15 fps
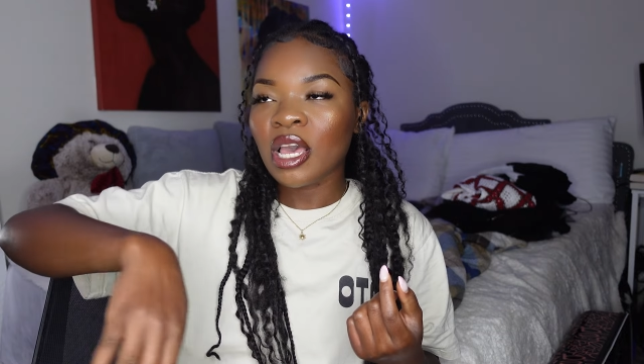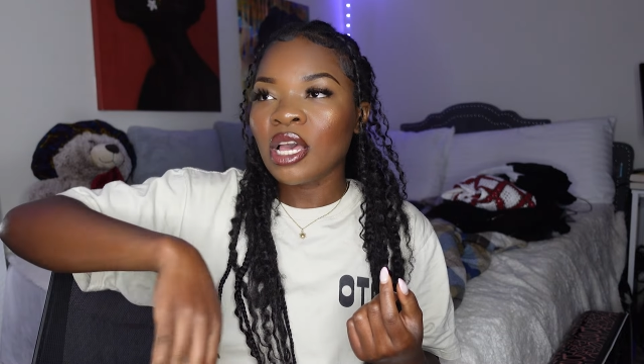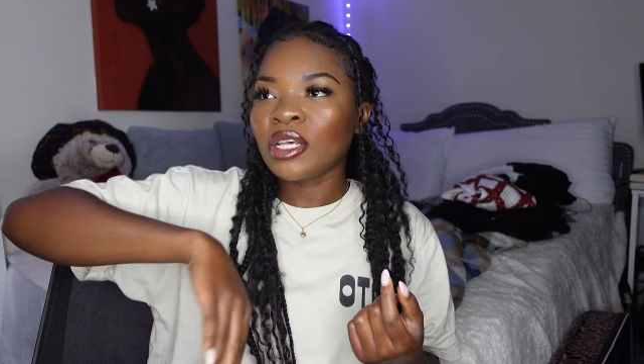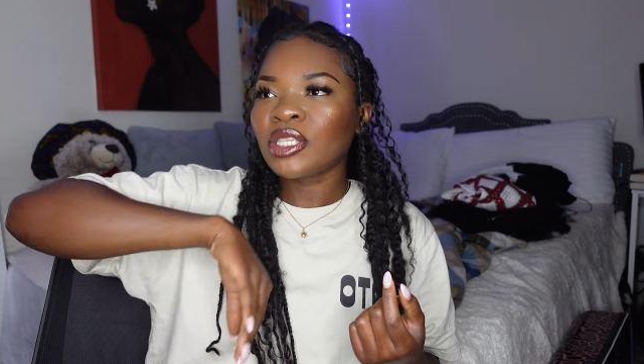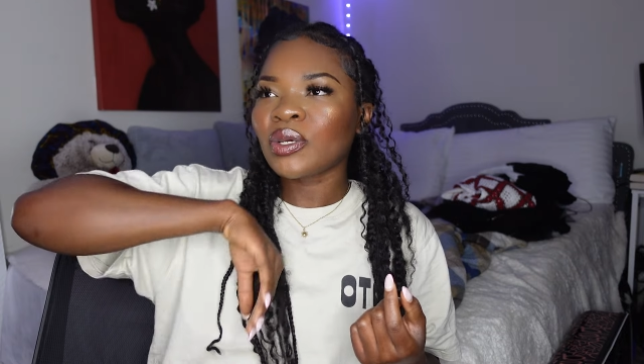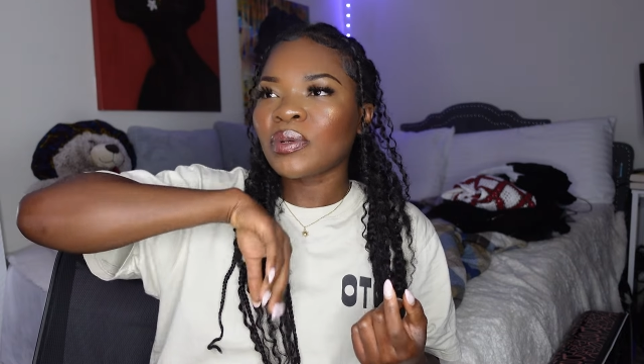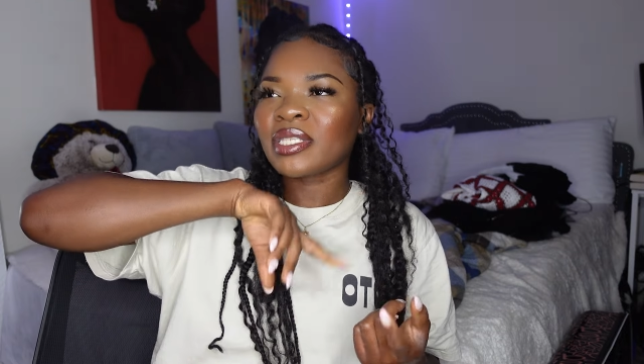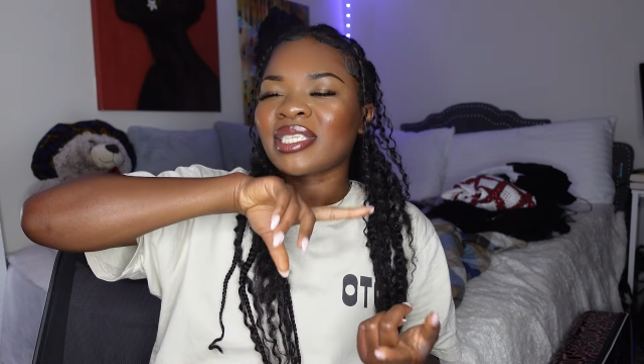
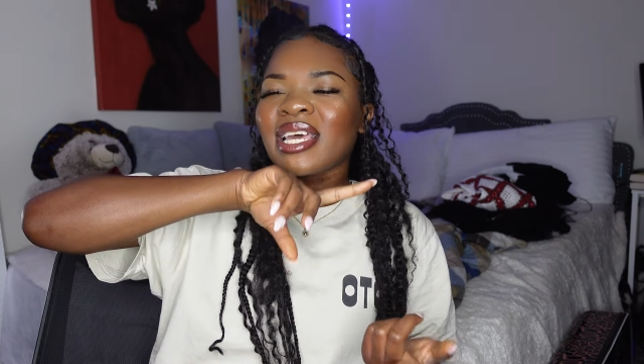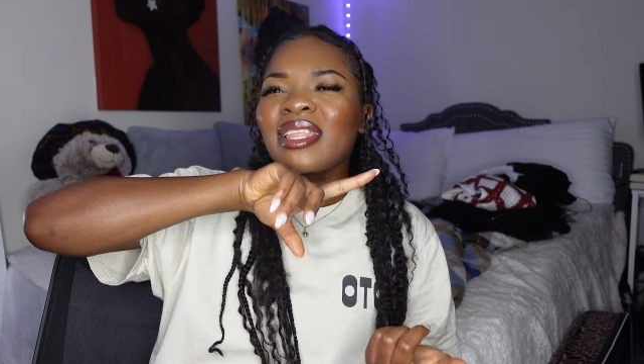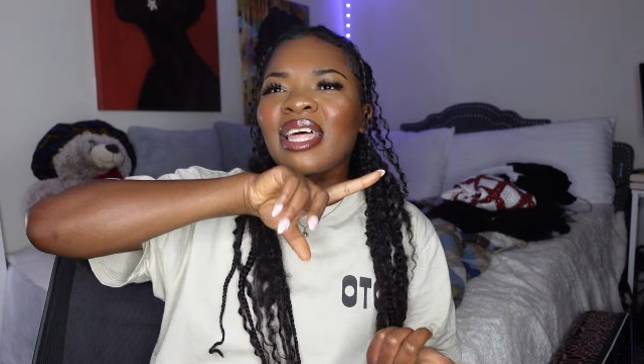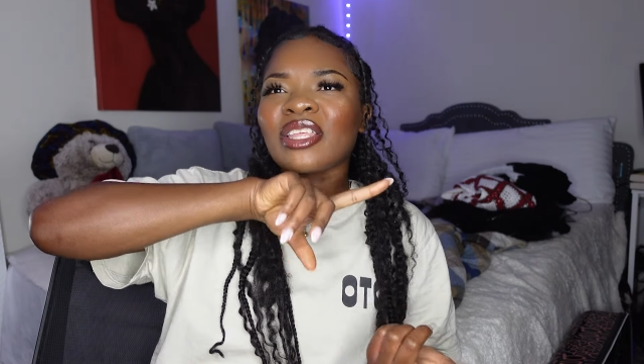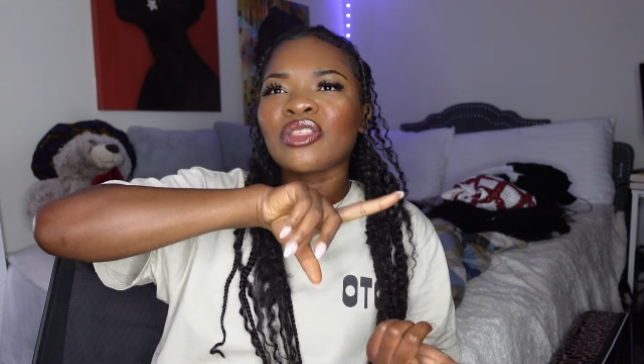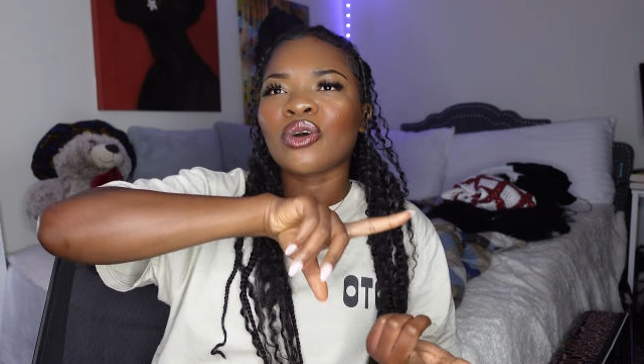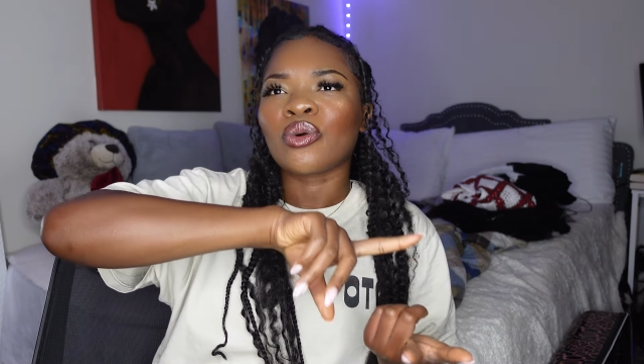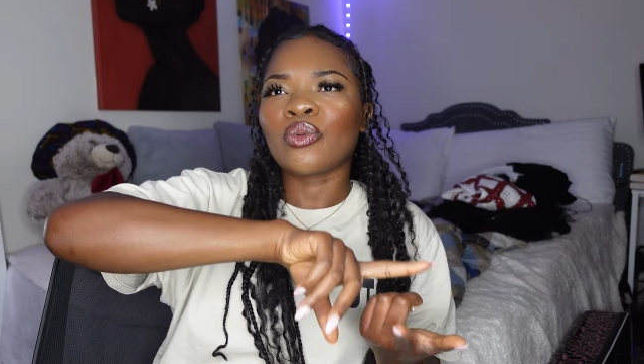So it said
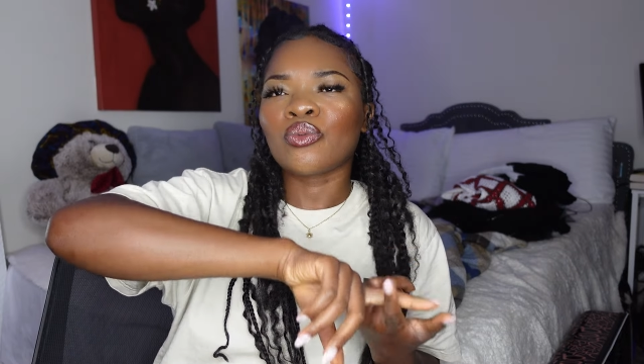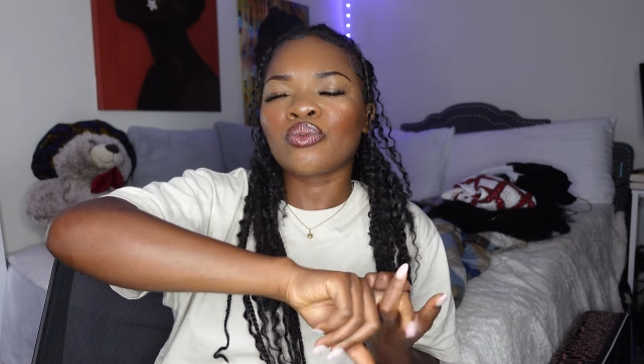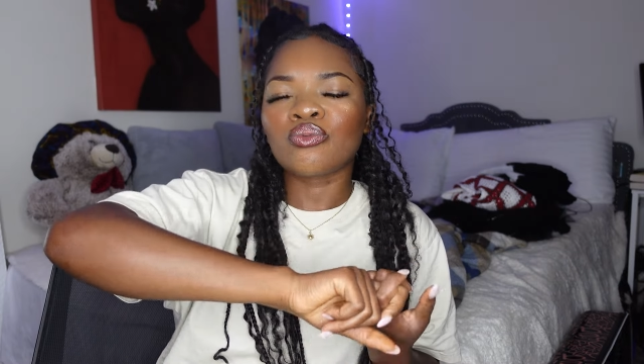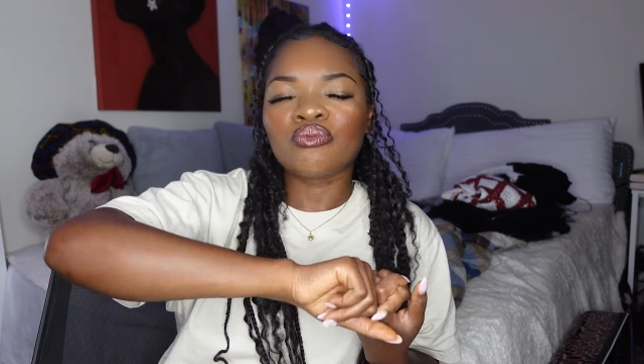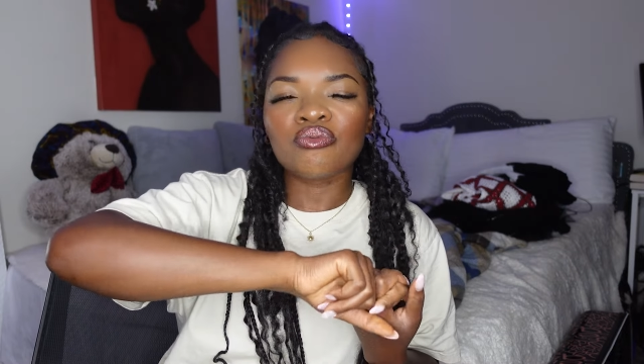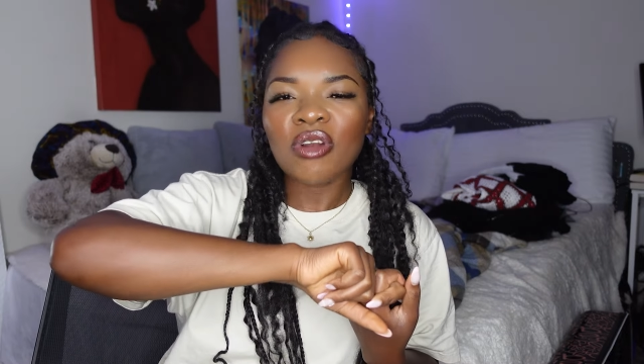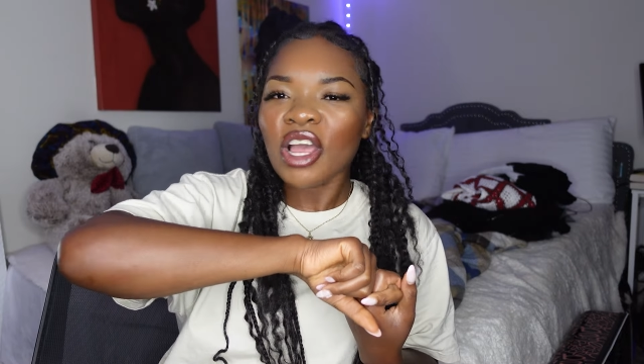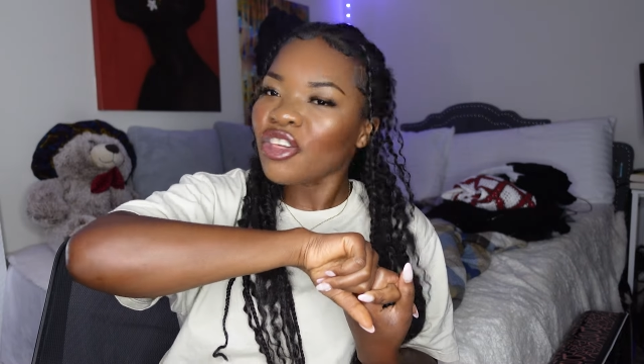like the
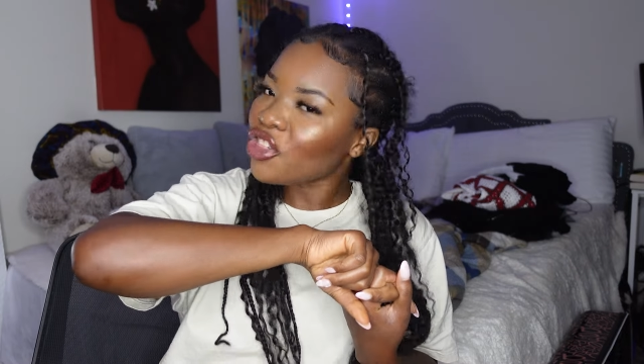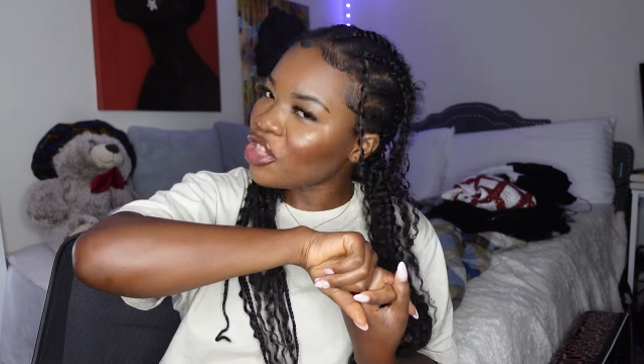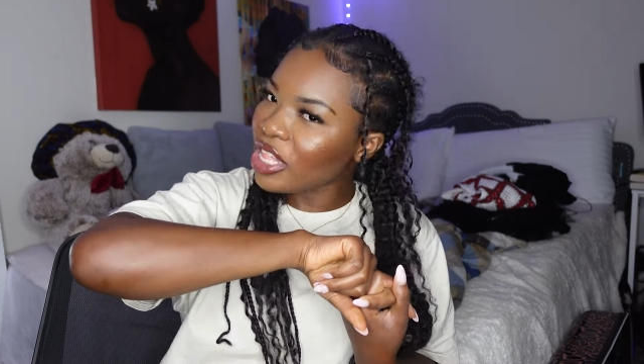Rush